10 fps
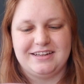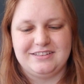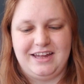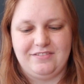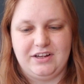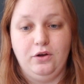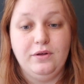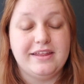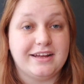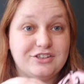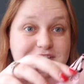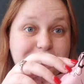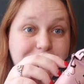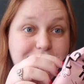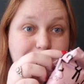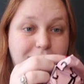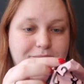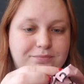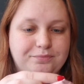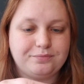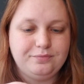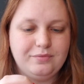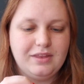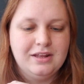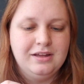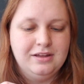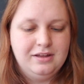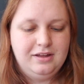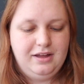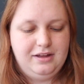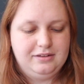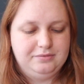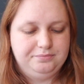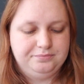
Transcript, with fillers: actually haven't got. Oh, they actually sealed this one. Um,